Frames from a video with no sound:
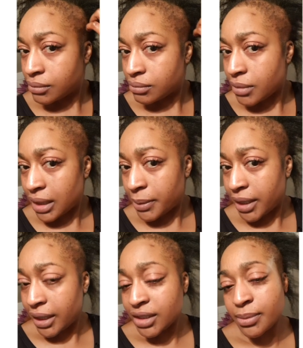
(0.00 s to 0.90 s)

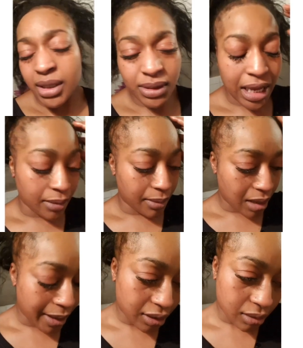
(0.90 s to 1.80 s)
maybe somebody was telling me
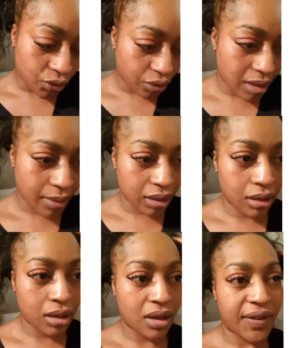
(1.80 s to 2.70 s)
about some
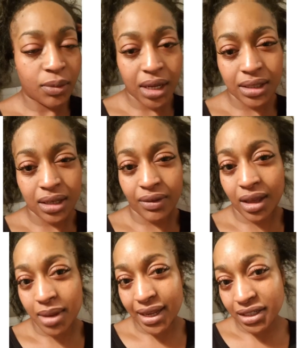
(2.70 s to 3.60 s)
treatment. If anyone has any
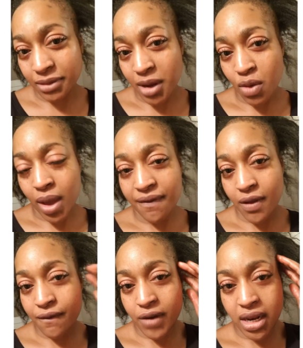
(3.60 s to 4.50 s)
recommendations, by the way,
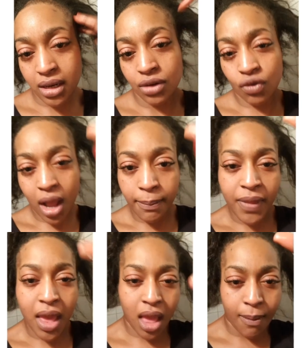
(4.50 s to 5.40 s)
feel free to drop
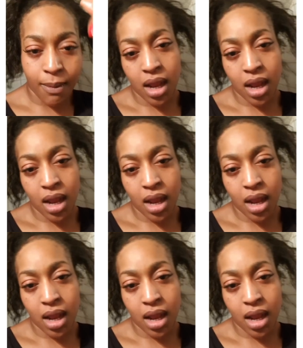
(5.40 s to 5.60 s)
them.